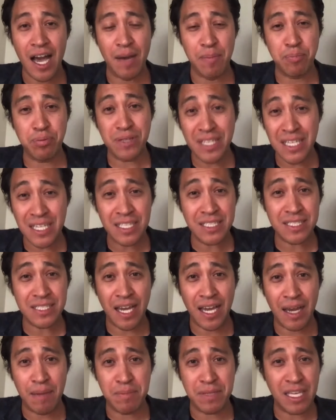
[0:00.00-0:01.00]
Please
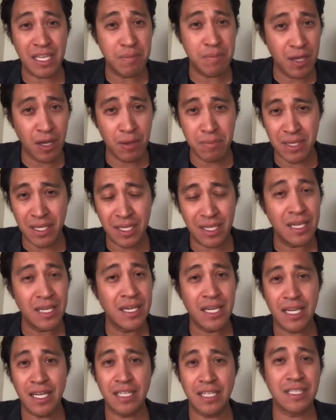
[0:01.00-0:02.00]
email me,
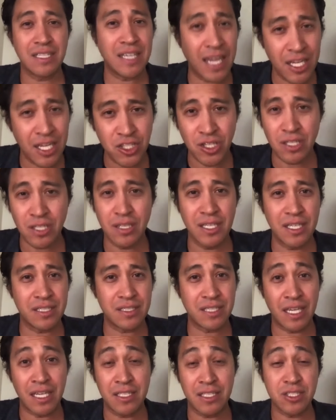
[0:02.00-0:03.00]
engage on
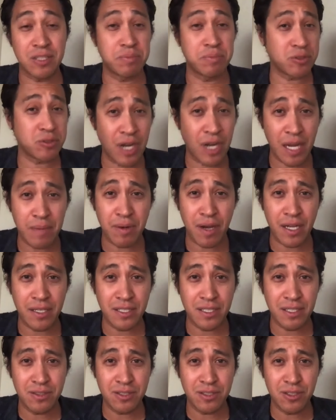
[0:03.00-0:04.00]
LinkedIn, subscribe on
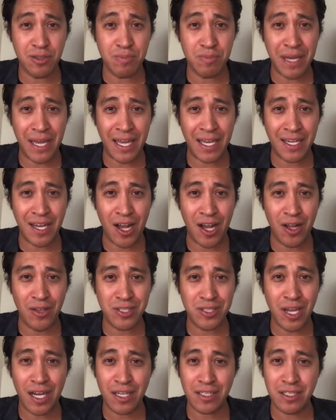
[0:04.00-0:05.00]
YouTube, and I'll
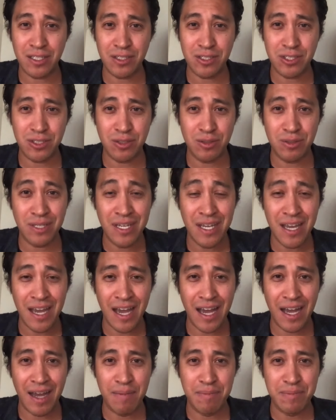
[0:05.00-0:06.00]
talk to you soon
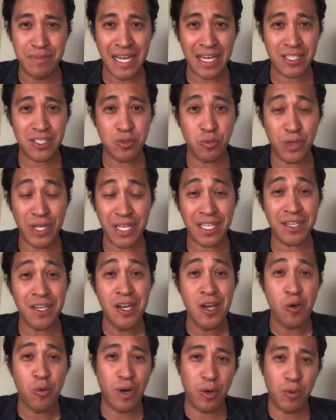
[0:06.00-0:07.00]
next week,
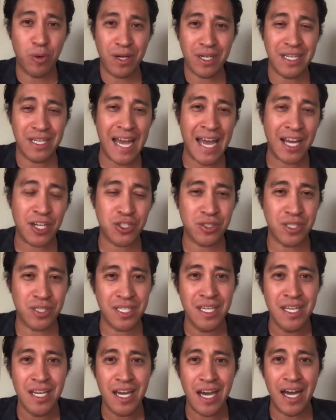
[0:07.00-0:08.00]
where we're going to
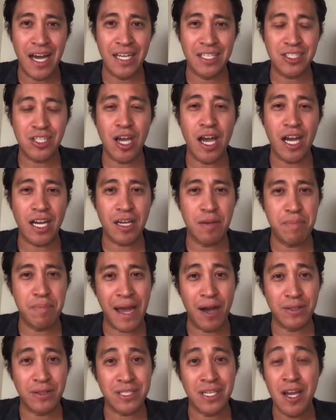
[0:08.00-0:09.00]
actually talk
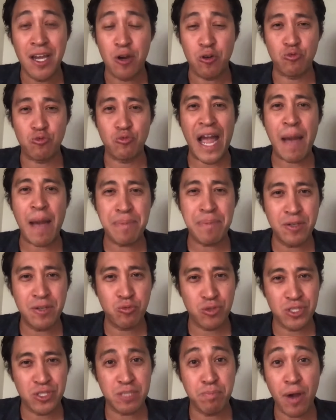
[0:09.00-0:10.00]
about rapid
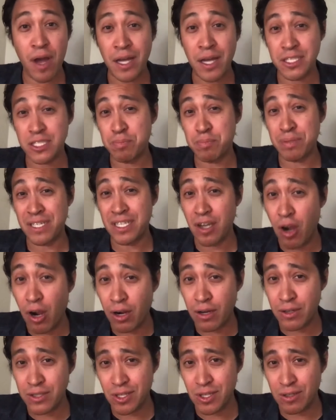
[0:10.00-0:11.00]
response
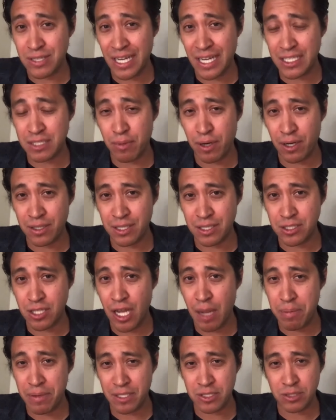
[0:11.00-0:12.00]
PR is our next marketing
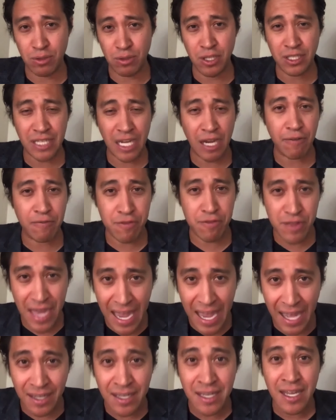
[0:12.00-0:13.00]
topic. So look out for
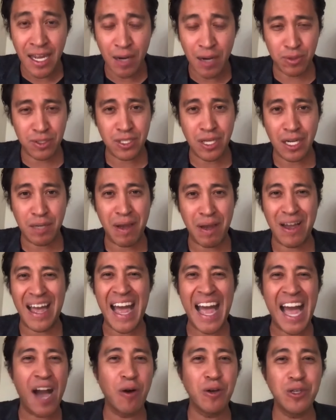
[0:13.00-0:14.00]
that. And we're going to talk about
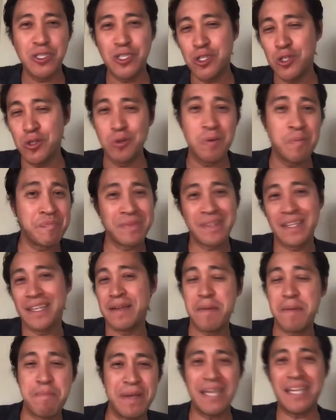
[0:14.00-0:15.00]
how you
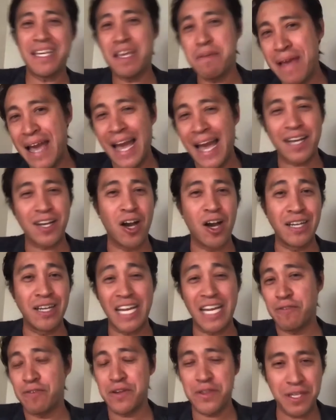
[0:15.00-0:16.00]
piggyback on
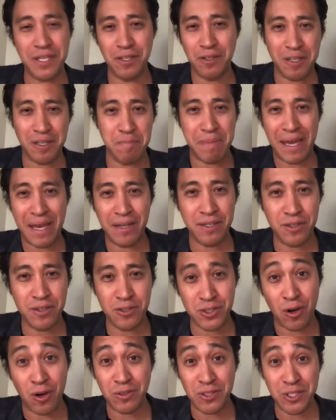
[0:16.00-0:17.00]
everything your competitors
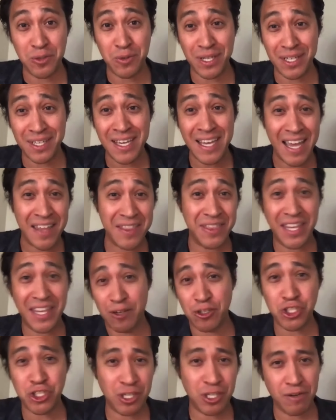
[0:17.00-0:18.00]
are doing and their
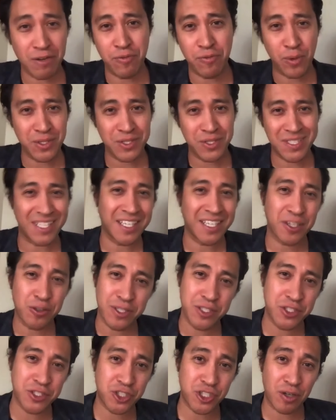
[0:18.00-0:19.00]
share of voice to
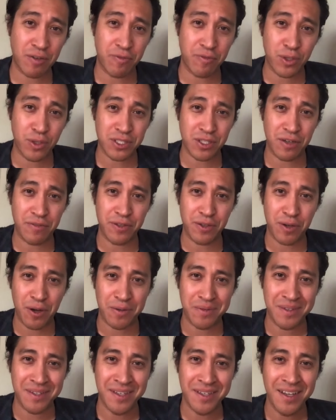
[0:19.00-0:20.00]
increase share of voice of your own.
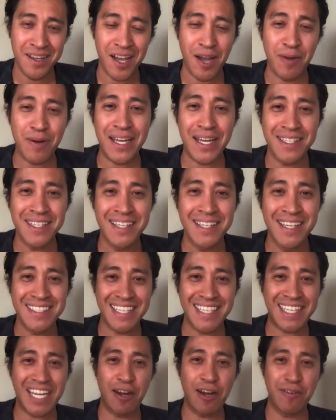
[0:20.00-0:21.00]
All right.
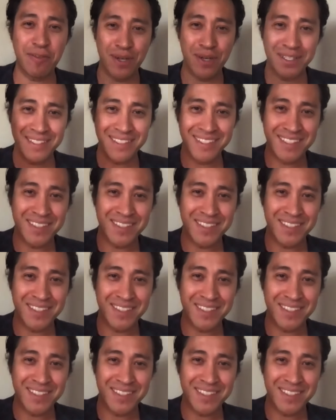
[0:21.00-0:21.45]
Take care, everyone.